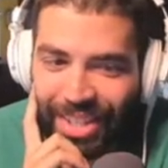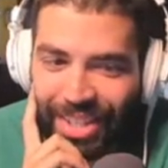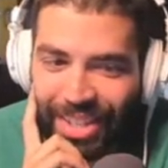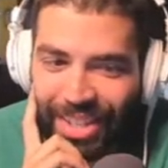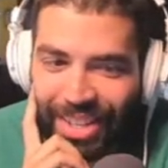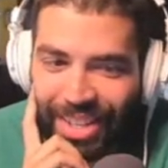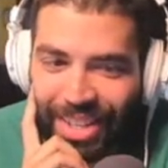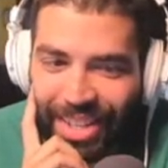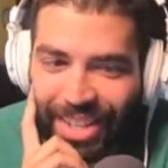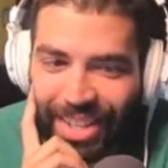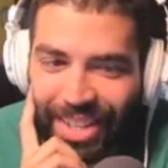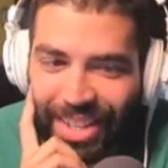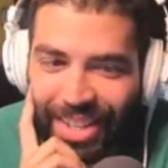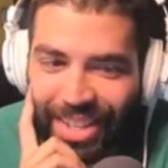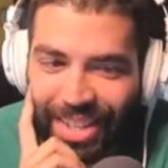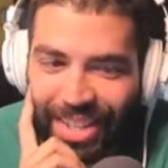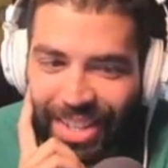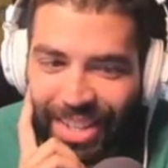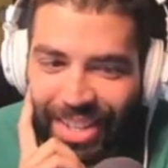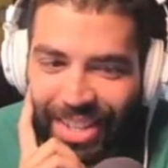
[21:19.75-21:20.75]

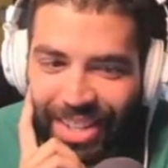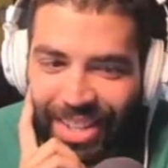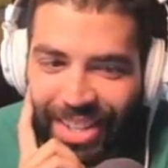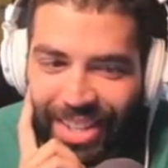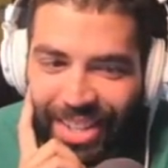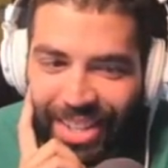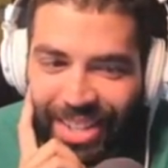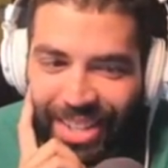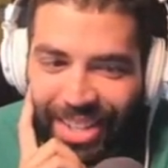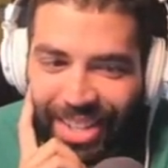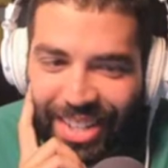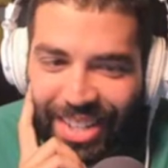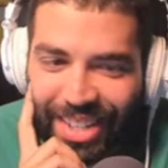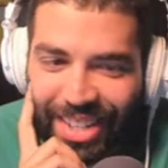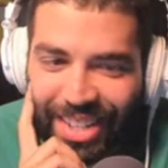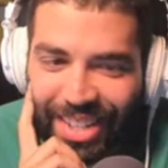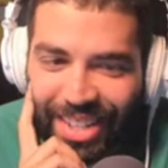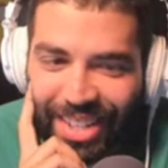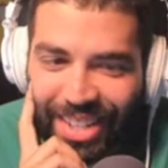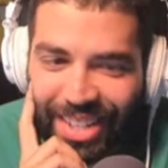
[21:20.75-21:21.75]

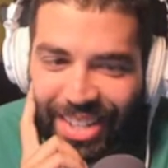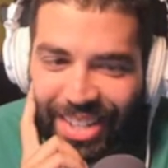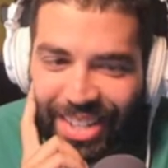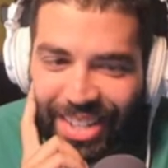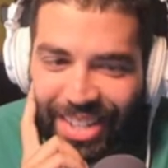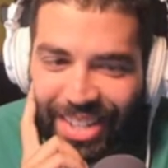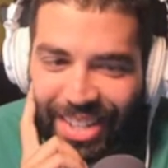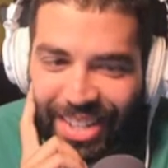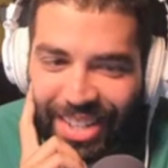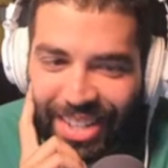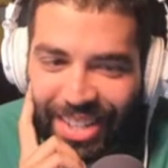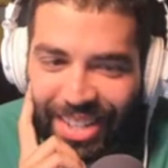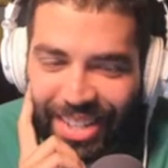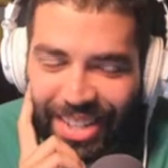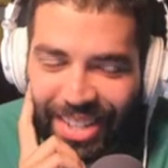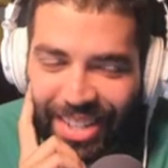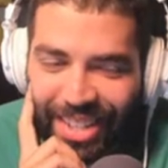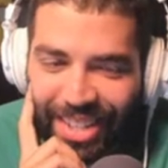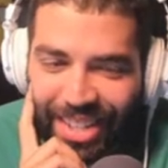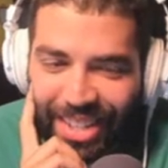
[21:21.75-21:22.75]

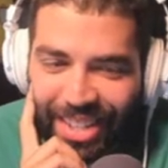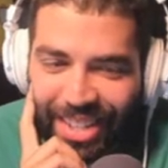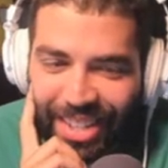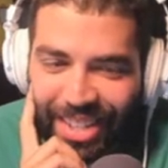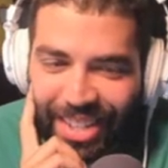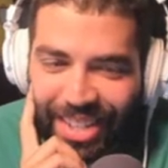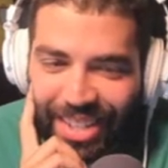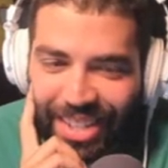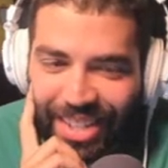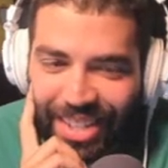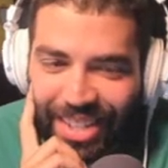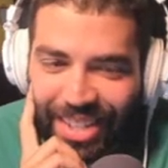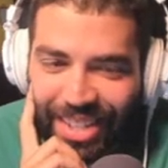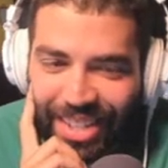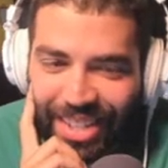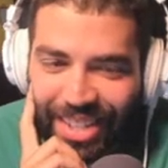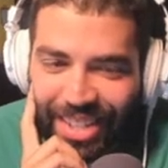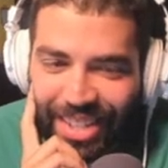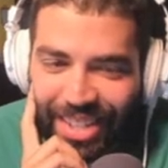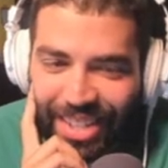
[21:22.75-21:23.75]

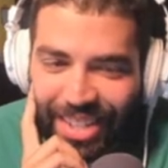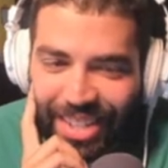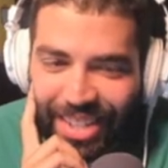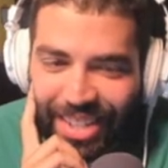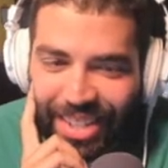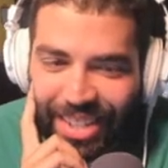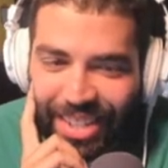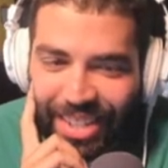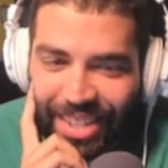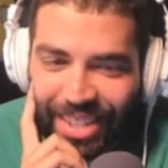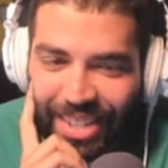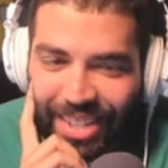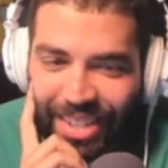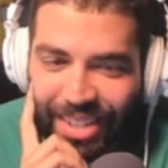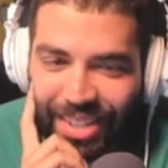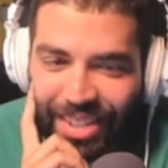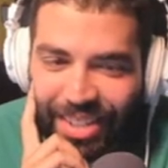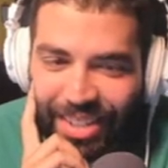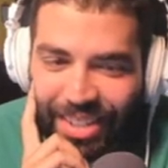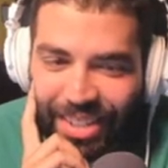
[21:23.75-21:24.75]

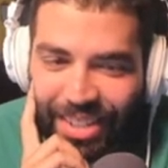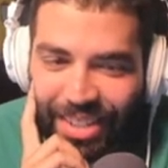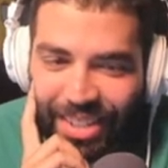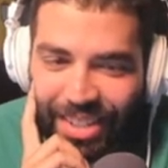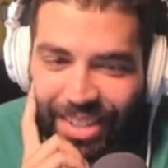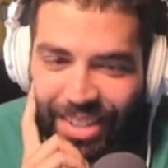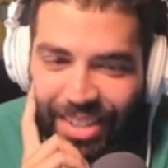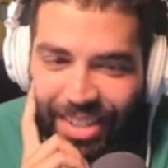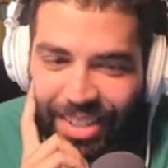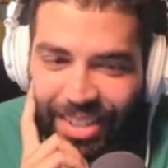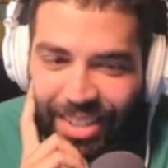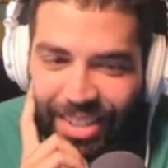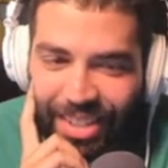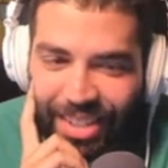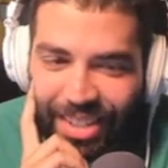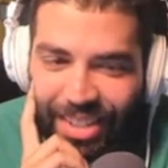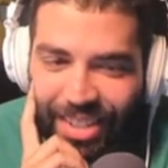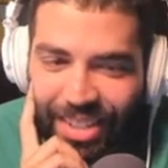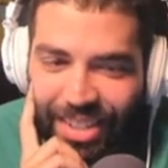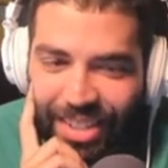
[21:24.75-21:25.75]

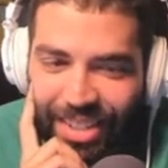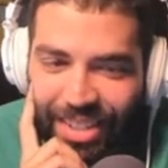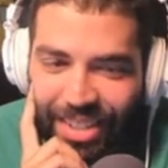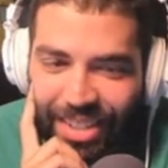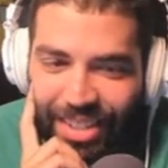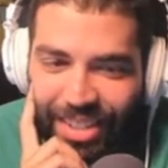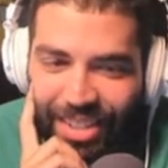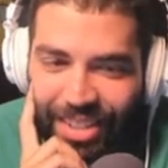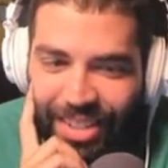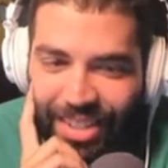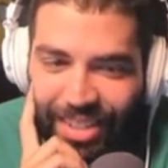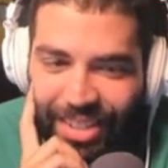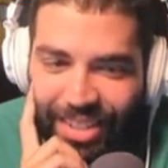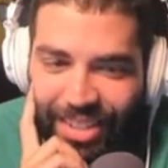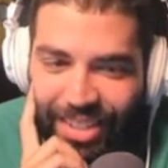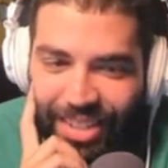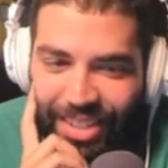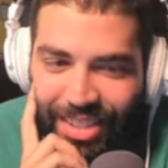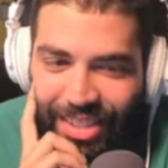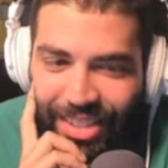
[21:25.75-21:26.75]

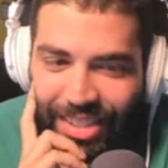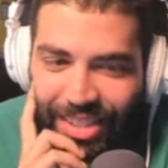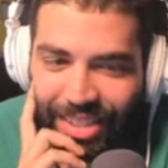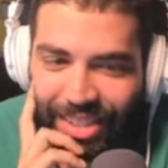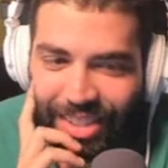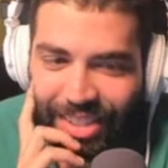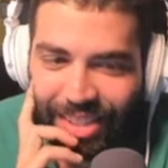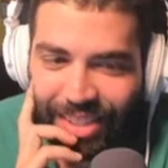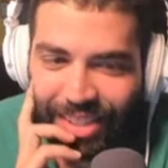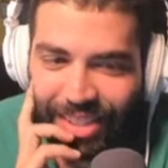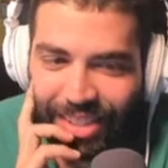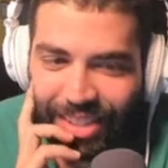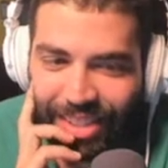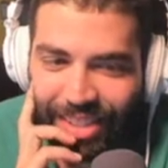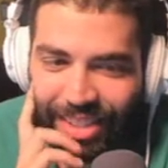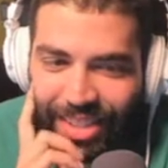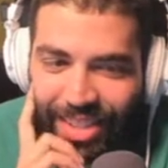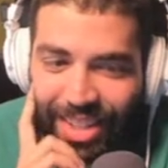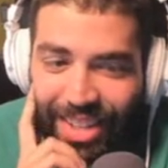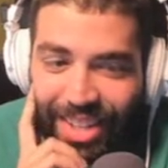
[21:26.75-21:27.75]
(not speaking)